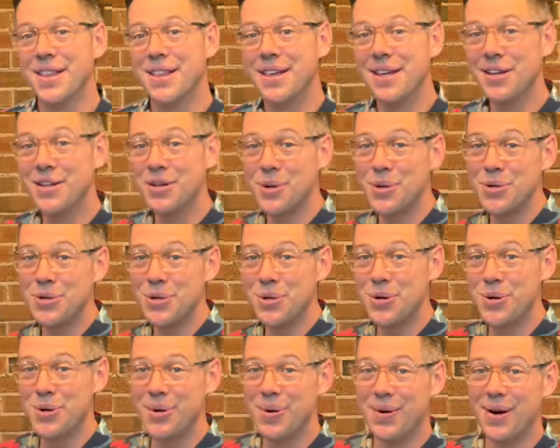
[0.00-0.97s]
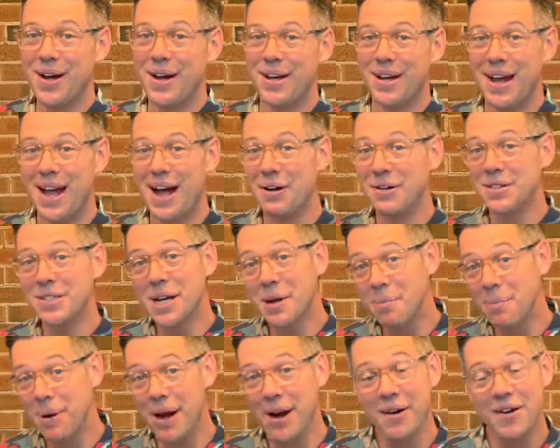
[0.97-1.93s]
the DoJoe, uh, how does it
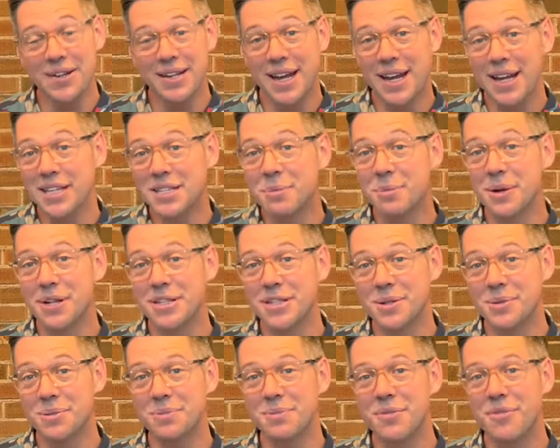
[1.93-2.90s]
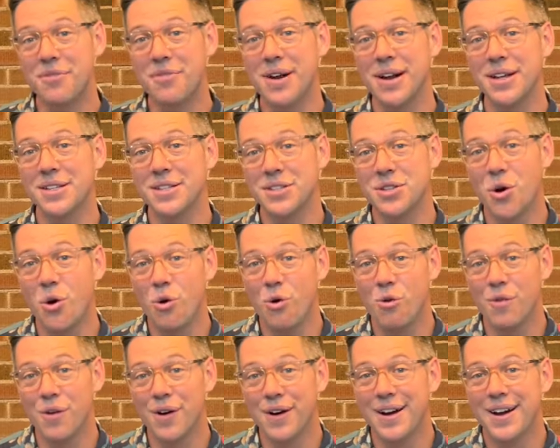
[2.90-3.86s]
compare, taste, bring some friends
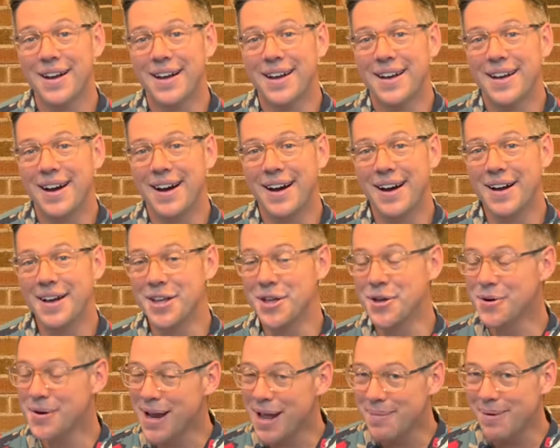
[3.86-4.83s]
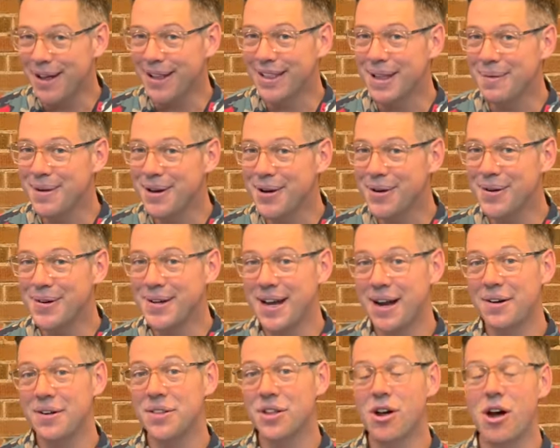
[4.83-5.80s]
over, uh, you name it. Let me know
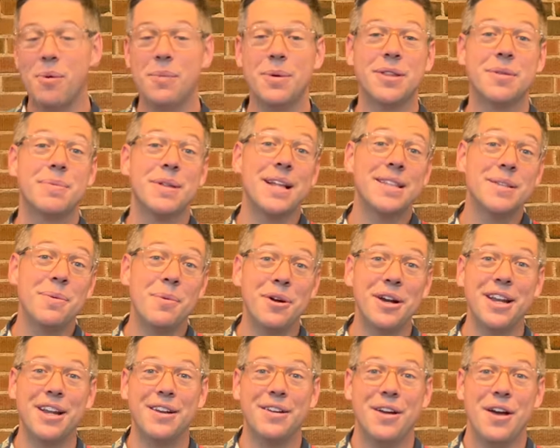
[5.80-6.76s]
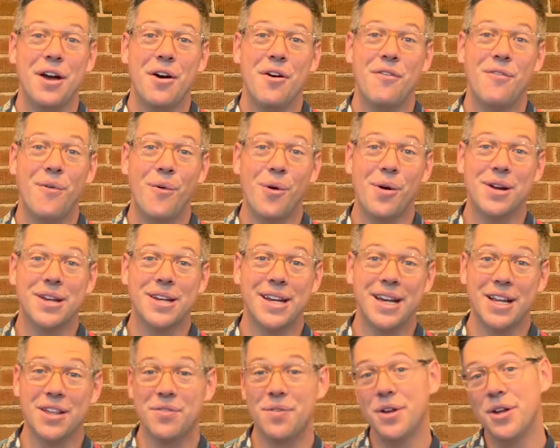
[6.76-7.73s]
down in the comments. But that's about it for
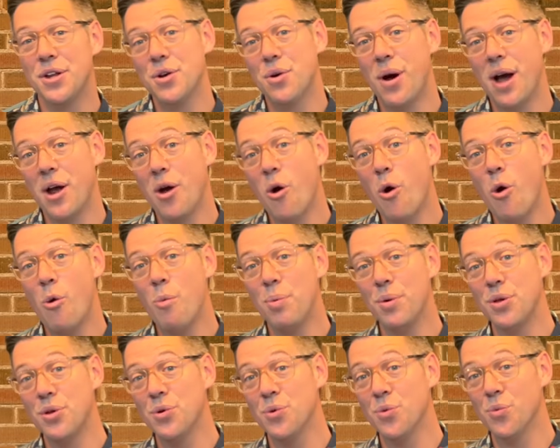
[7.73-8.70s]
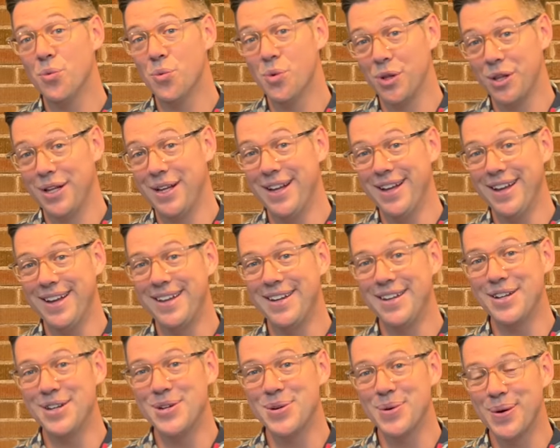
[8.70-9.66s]
today's video. I hope you really
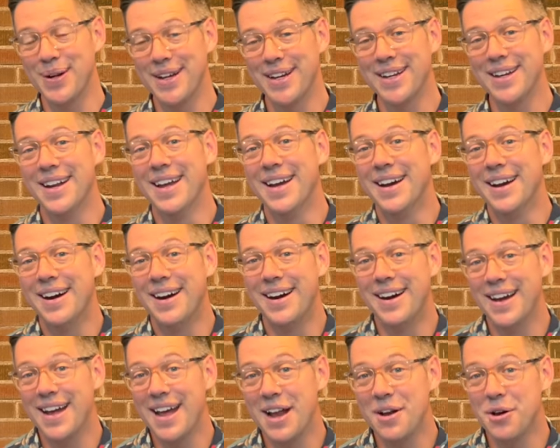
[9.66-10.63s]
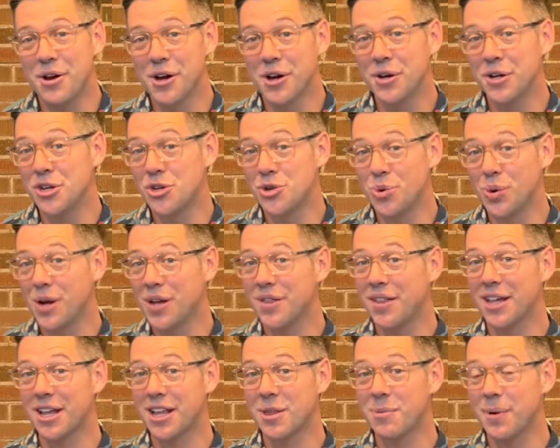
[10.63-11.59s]
enjoyed it uh, and you're going to enjoy
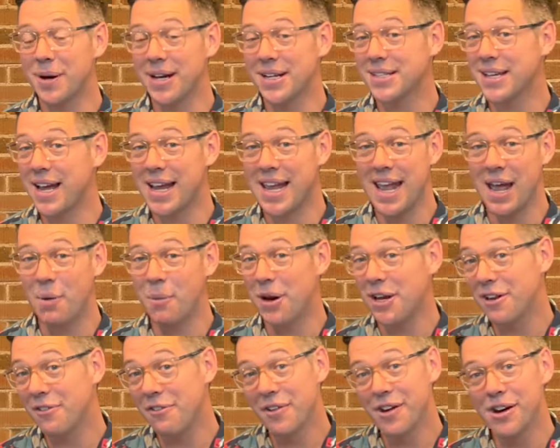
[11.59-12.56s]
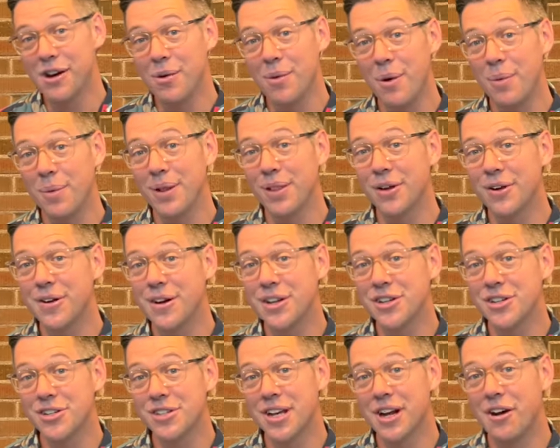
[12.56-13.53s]
the experience. I can't wait to figure out what we learned.
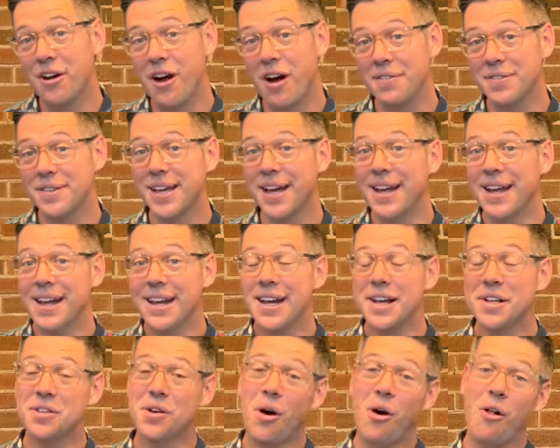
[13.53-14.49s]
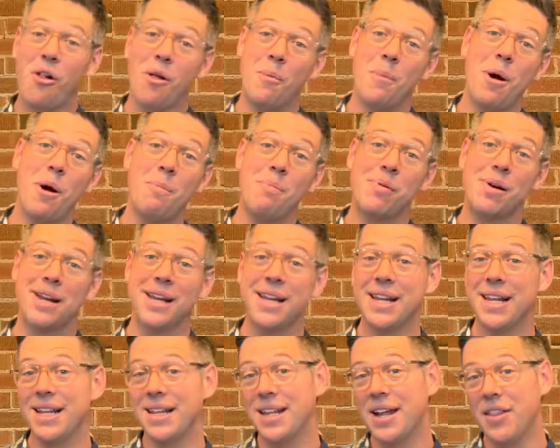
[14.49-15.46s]
And just like our offset, it's all about
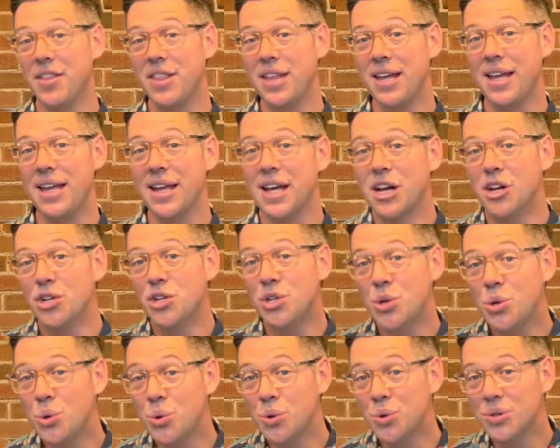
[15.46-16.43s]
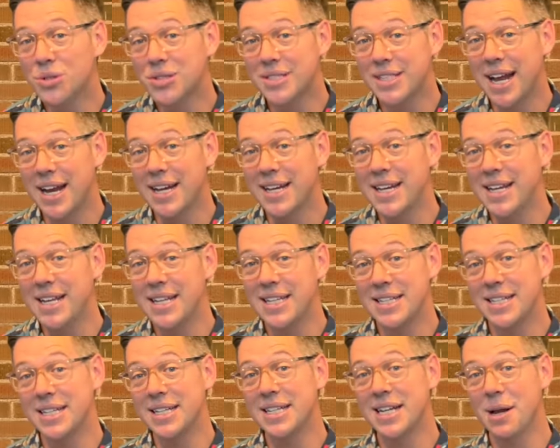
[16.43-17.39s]
bringing the tools,
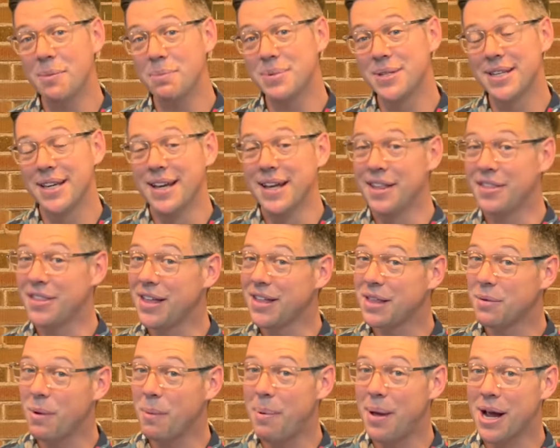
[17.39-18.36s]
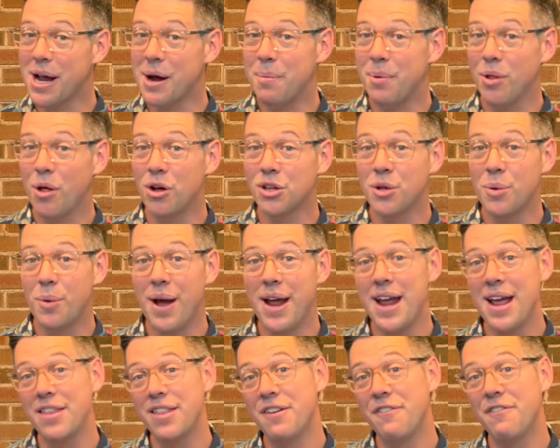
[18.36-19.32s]
techniques, and tips, things that we pick up along the
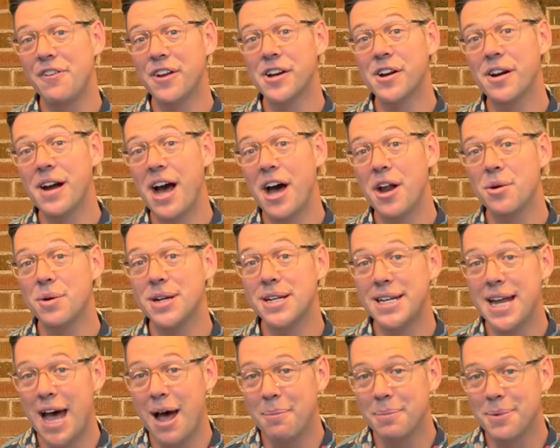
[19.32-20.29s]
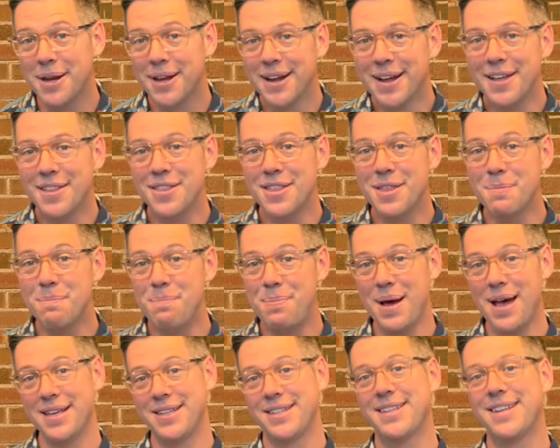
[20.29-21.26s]
way, and then figuring out how to adapt the
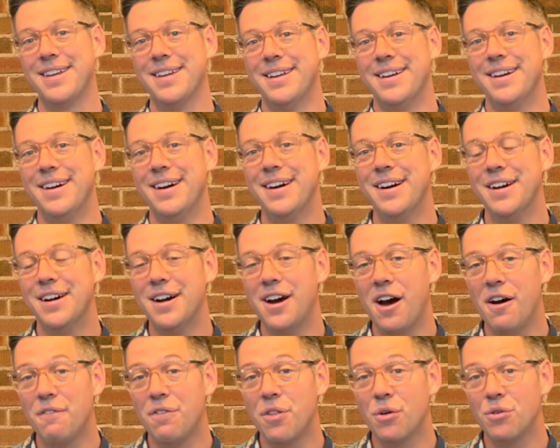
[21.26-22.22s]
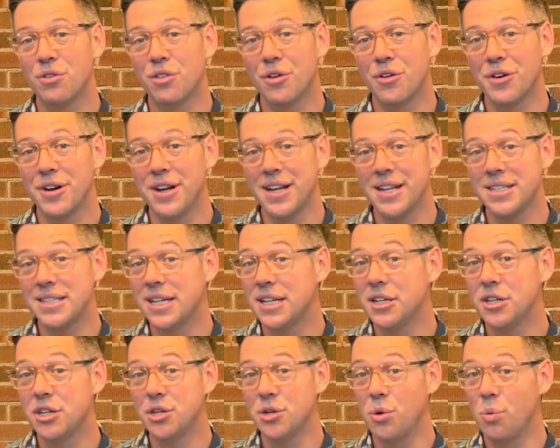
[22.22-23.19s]
best uh, of those learnings
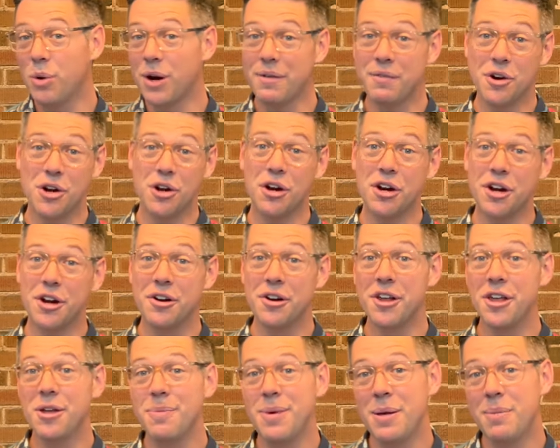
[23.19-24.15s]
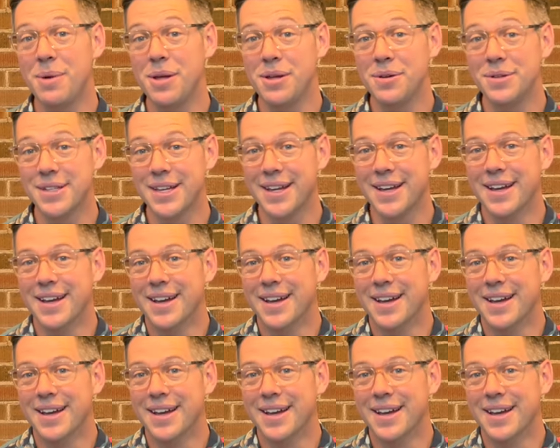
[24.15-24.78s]
into whatever cooker you may be using